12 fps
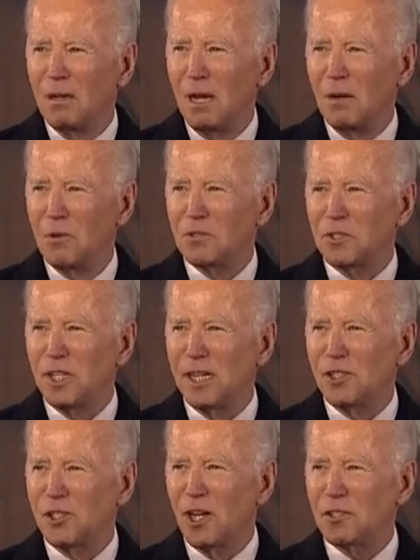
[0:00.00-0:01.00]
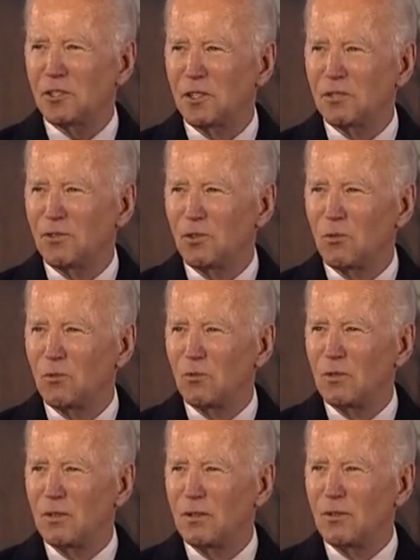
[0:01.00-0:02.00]
And we'll seek justice for
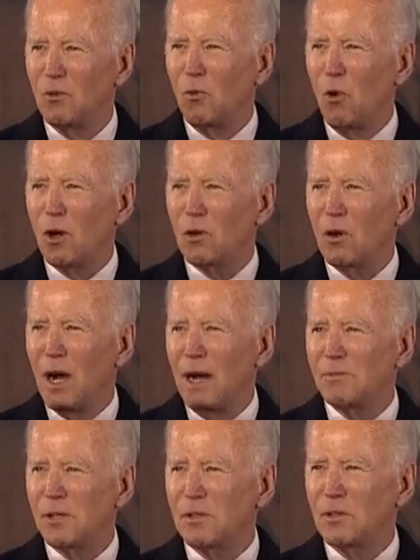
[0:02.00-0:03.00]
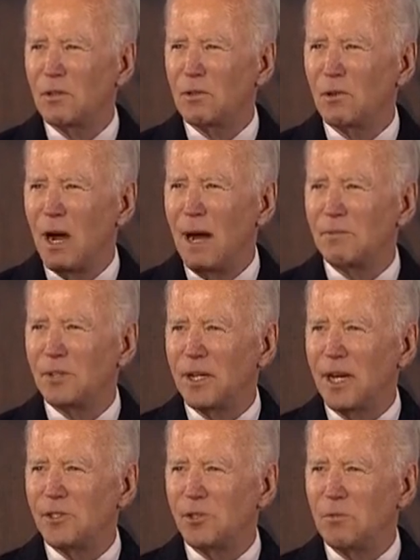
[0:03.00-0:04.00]
the war crimes and crimes
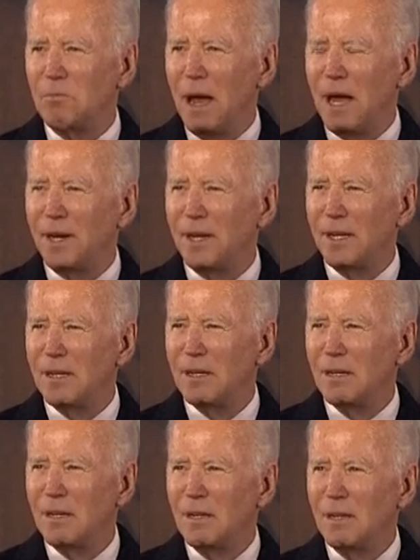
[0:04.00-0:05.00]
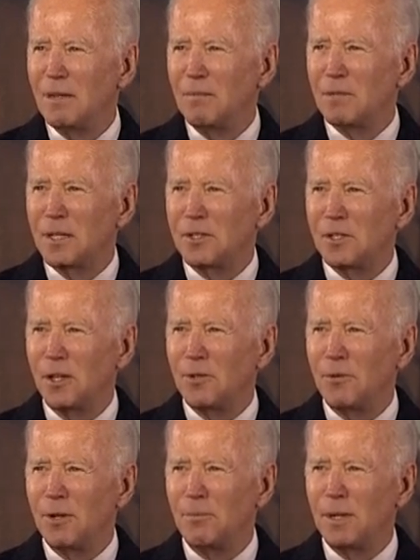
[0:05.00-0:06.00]
against humanity
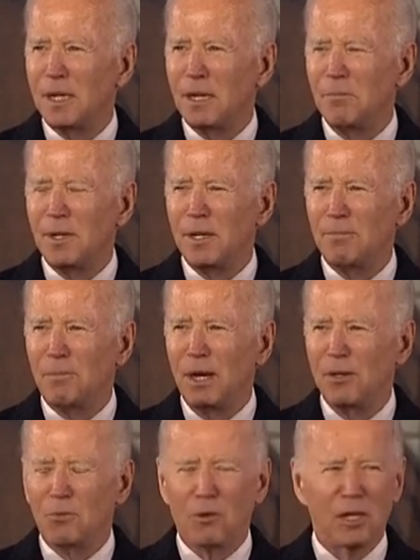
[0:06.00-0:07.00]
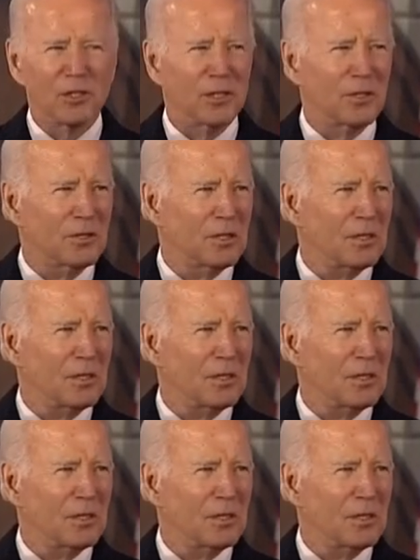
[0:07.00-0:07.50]
continuing to be committed by the Russians.